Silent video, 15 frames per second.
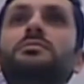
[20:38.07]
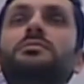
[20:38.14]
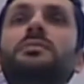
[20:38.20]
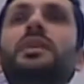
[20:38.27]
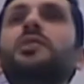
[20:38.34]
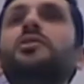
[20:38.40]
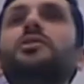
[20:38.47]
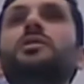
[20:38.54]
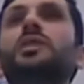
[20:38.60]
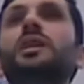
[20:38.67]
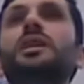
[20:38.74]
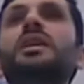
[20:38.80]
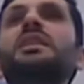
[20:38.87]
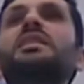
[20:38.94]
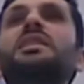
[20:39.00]
then you
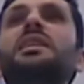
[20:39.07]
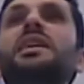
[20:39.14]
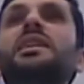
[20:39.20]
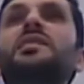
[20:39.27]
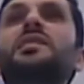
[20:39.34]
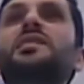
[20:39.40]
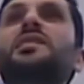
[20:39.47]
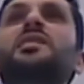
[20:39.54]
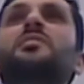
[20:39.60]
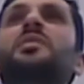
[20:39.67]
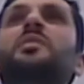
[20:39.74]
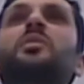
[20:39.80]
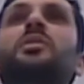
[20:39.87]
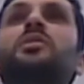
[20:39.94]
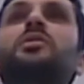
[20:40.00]
can easily get 60
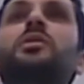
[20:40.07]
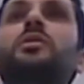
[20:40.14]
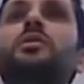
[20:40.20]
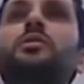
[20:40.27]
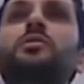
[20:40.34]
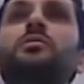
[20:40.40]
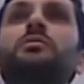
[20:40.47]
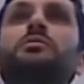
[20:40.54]
people into the room.